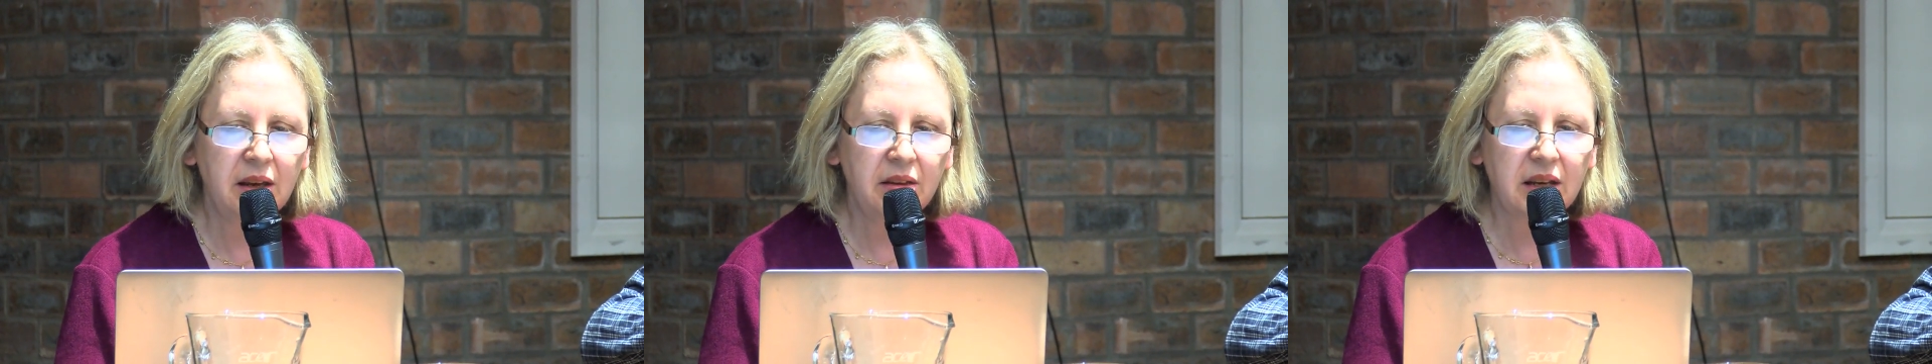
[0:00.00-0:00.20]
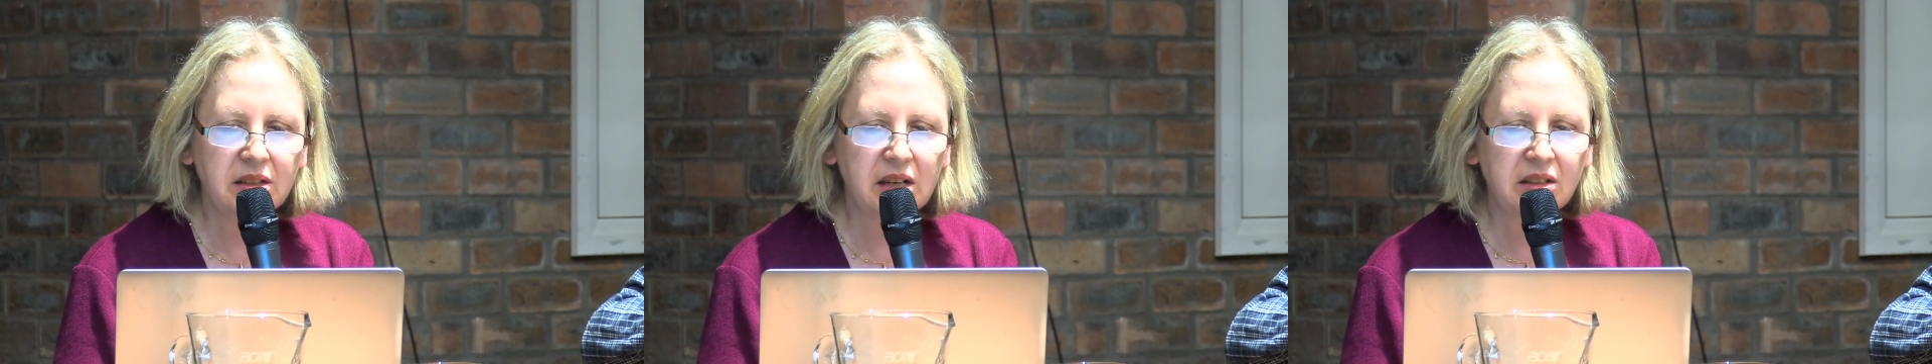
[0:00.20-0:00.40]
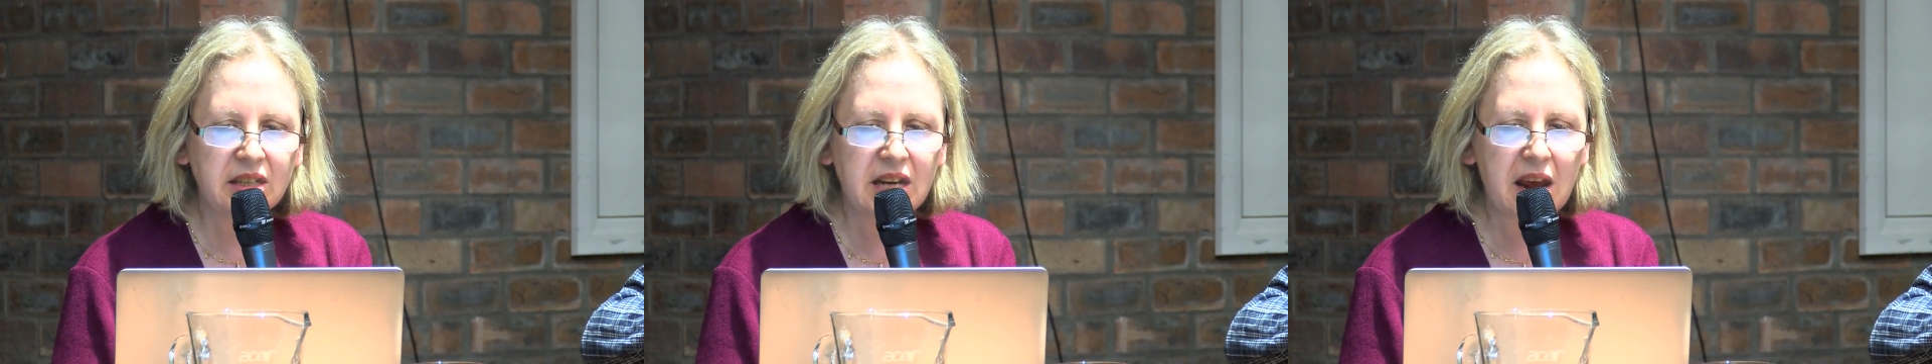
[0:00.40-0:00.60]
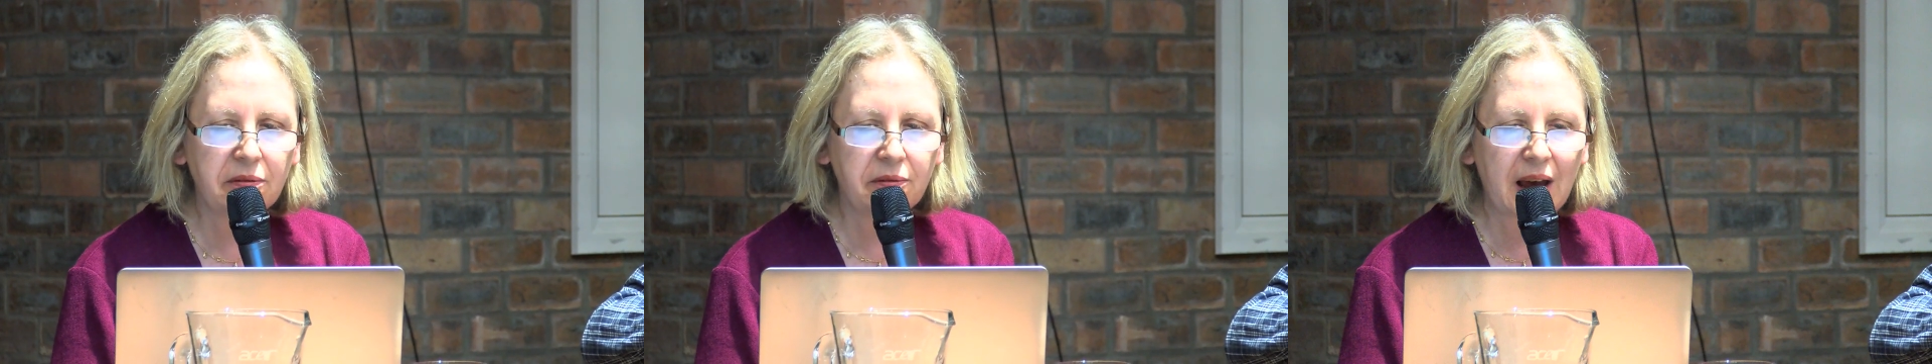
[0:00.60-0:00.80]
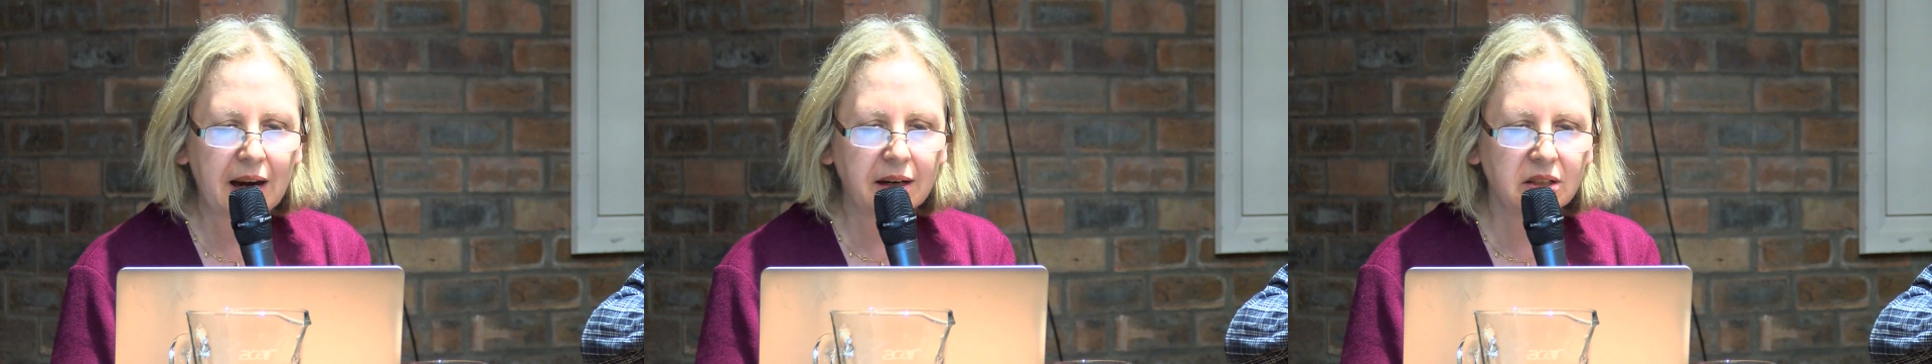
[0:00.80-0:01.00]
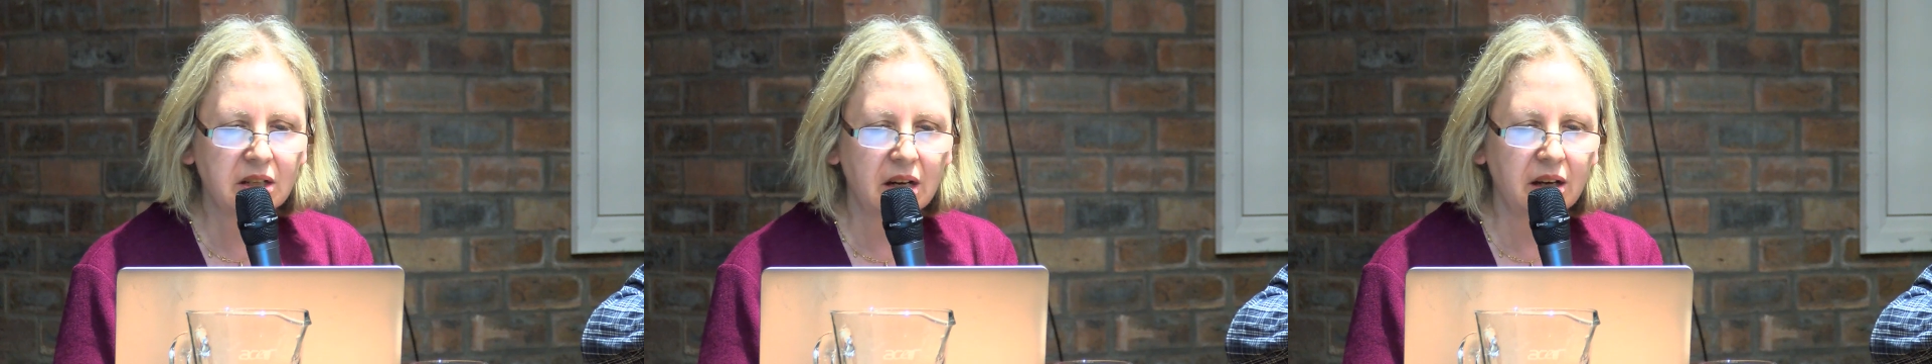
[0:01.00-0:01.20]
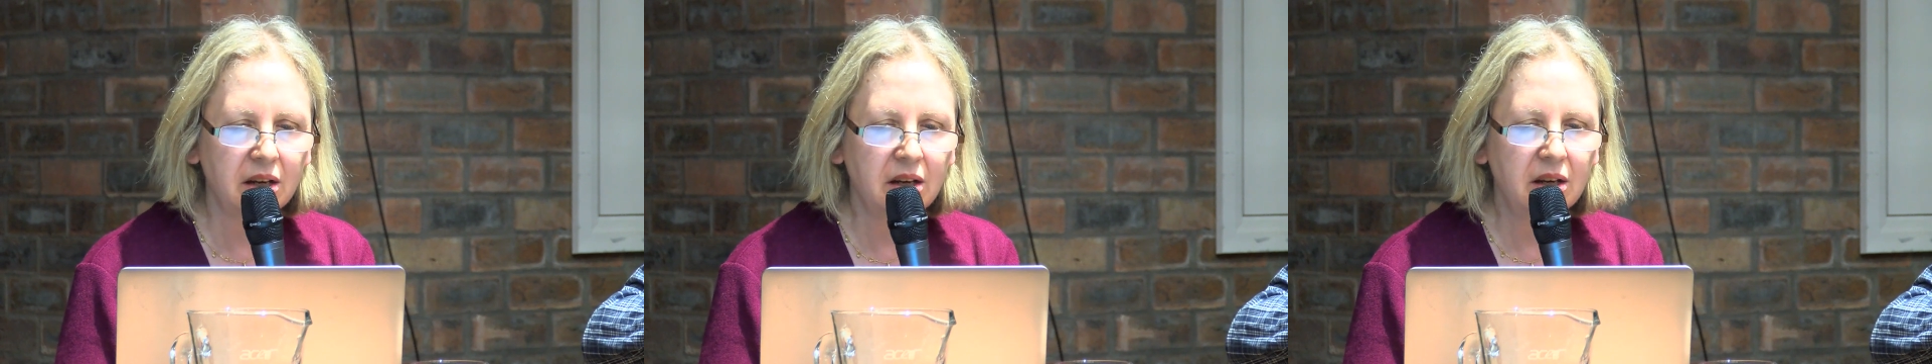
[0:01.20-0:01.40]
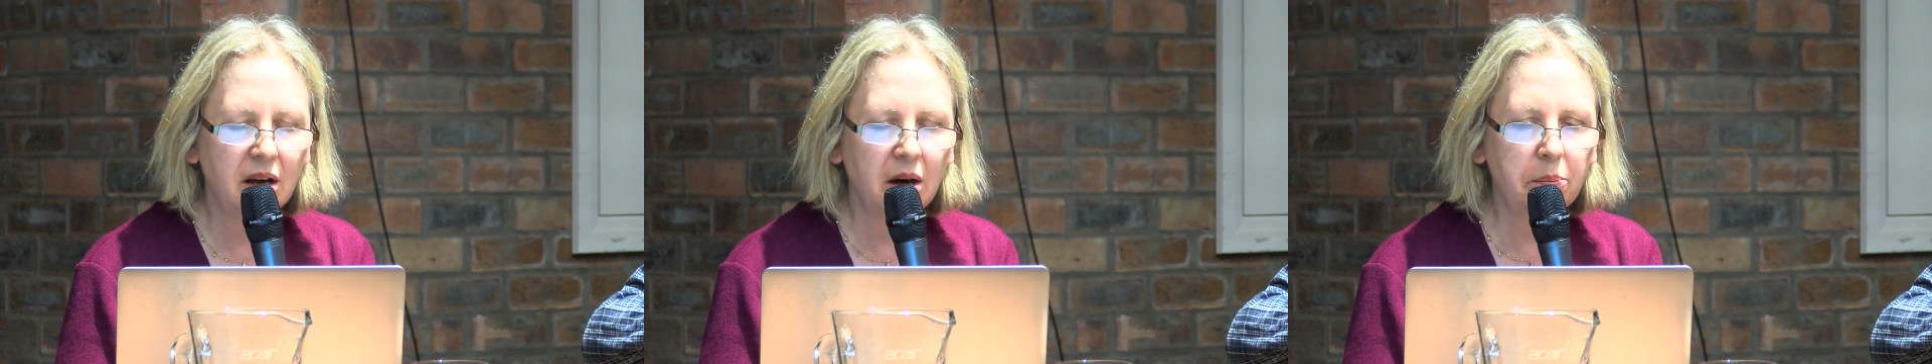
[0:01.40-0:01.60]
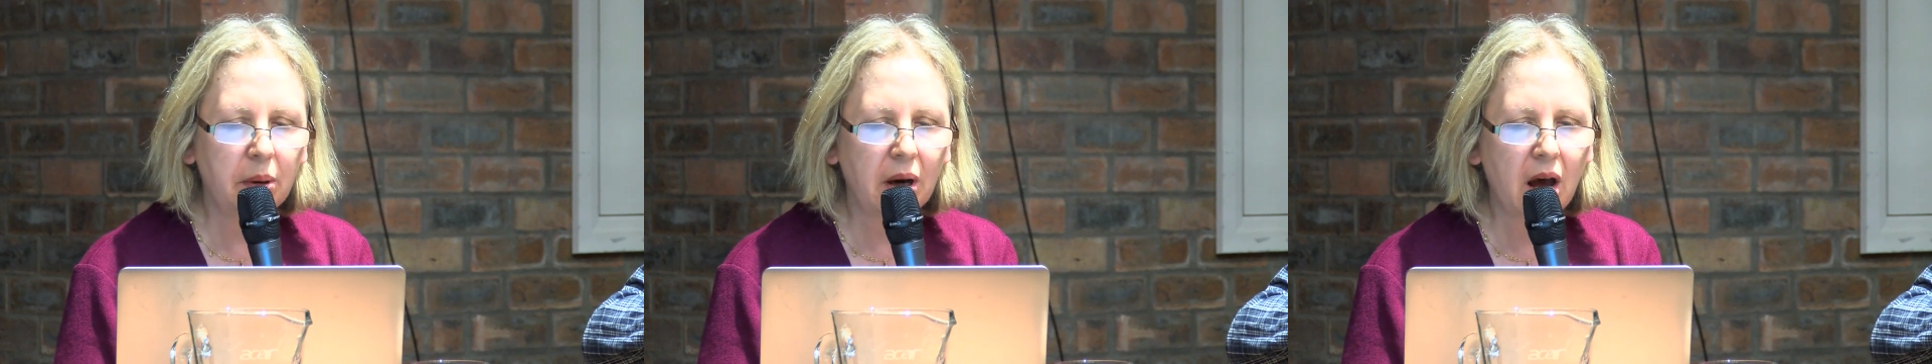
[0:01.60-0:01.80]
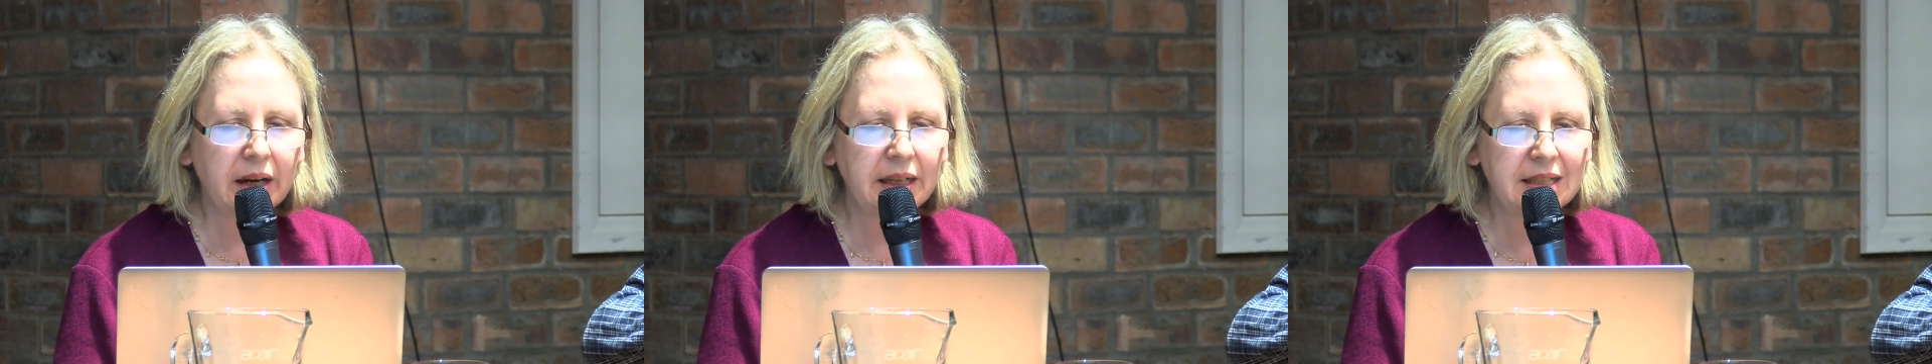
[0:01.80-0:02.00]
There's a deaf actor, a
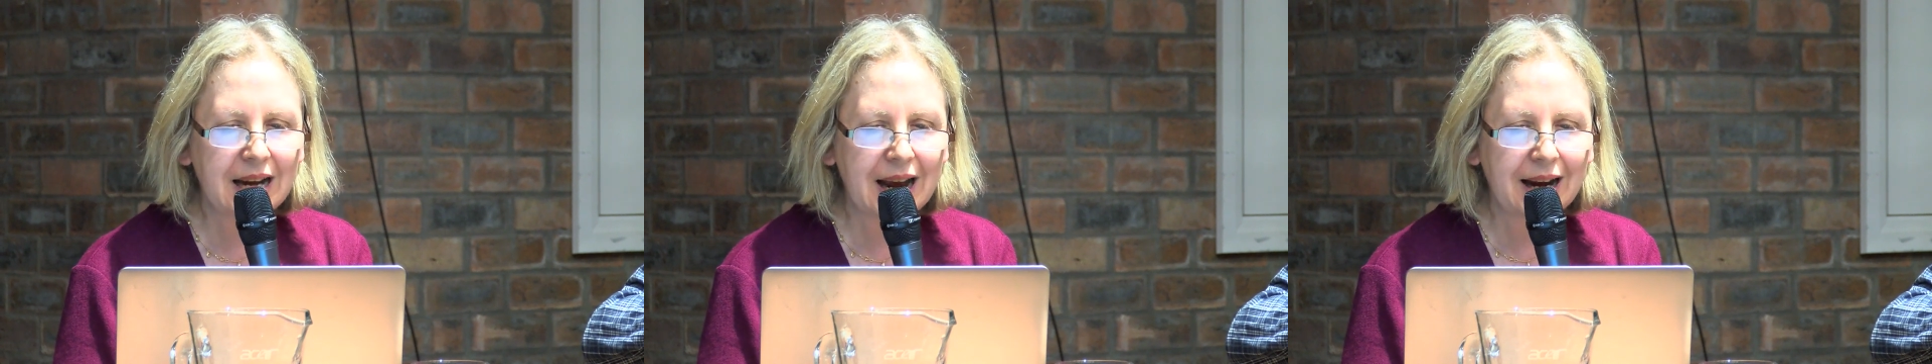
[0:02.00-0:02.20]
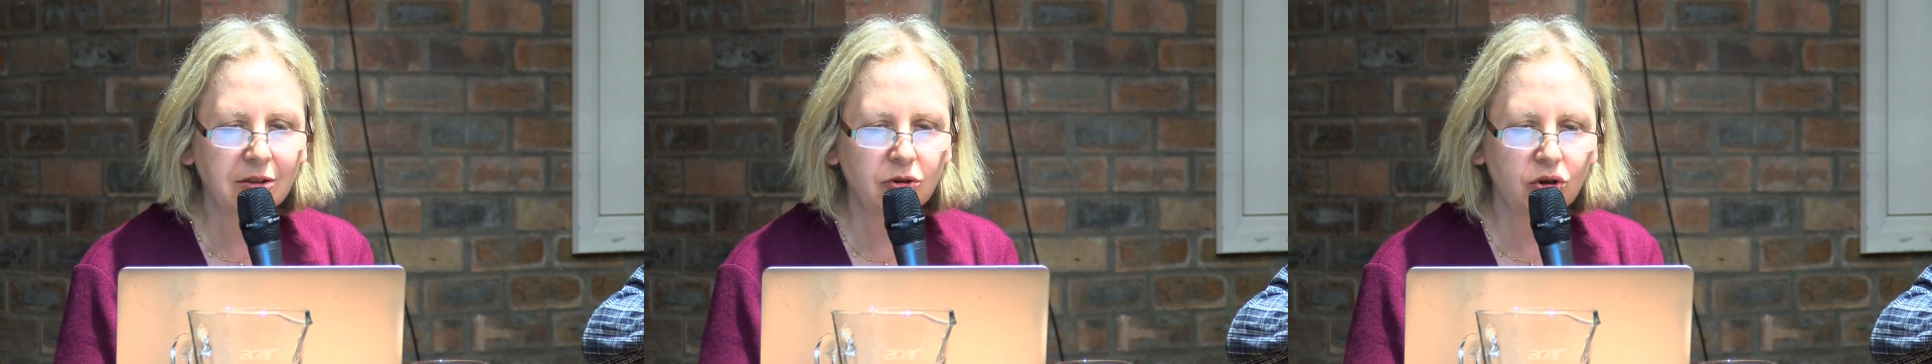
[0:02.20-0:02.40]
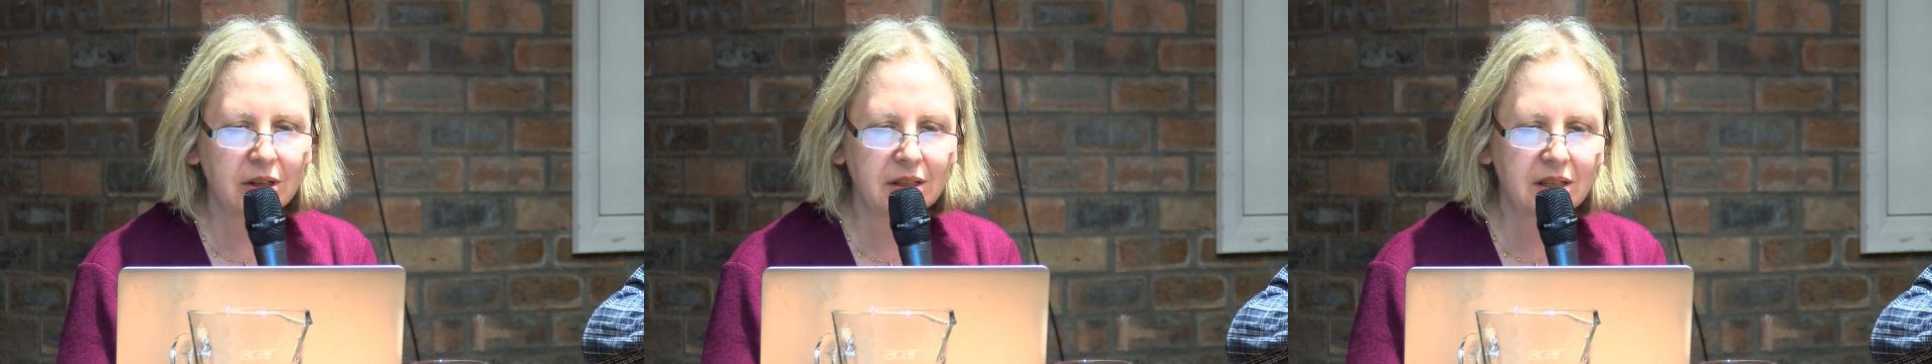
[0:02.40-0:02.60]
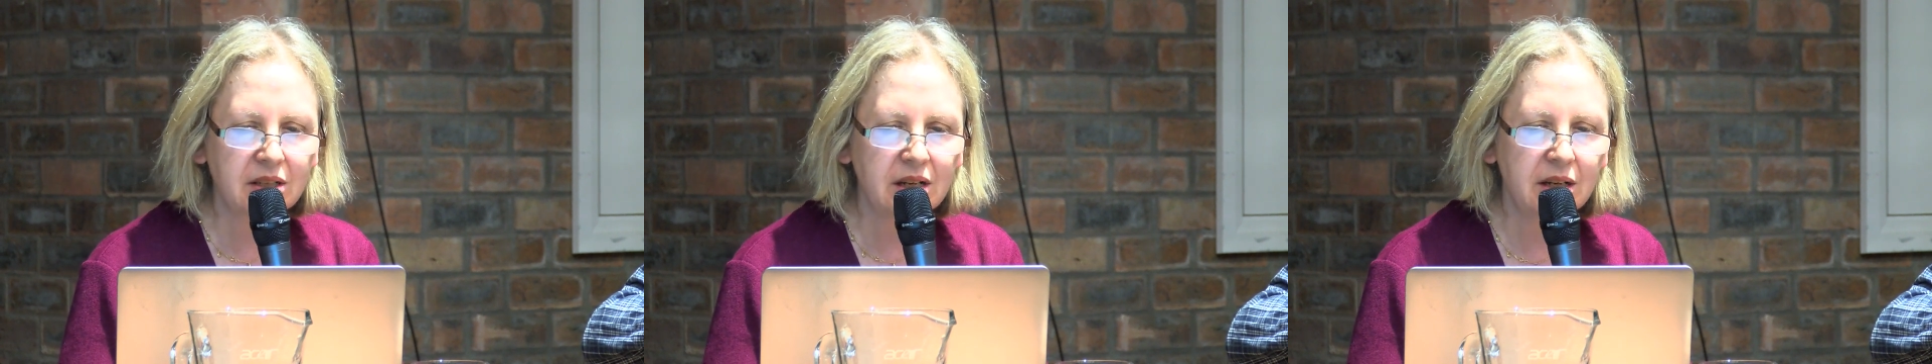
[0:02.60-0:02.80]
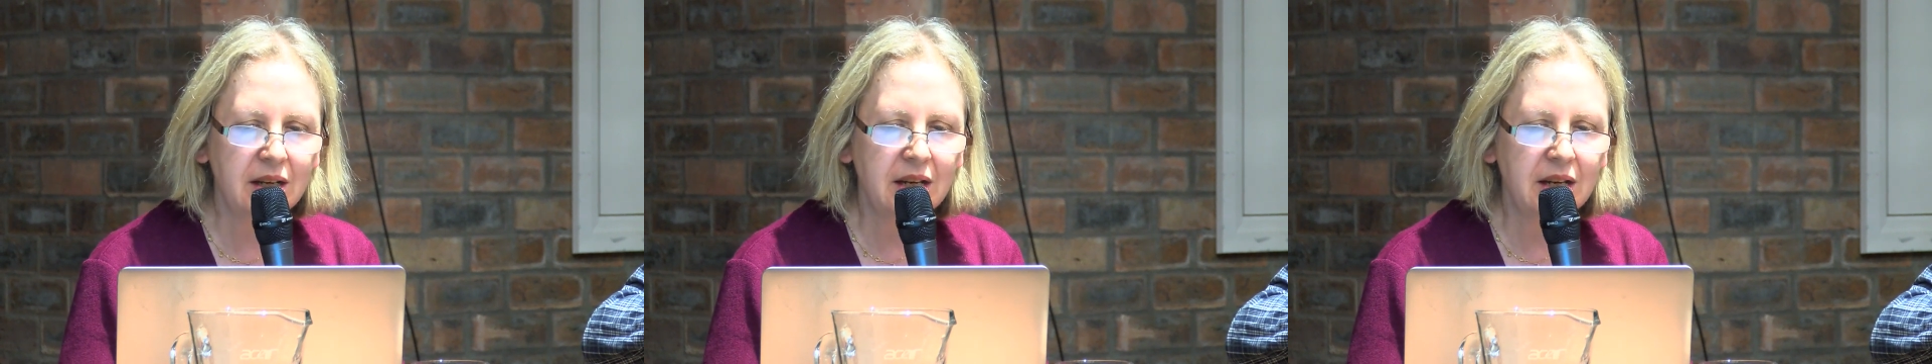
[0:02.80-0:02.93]
blind actress,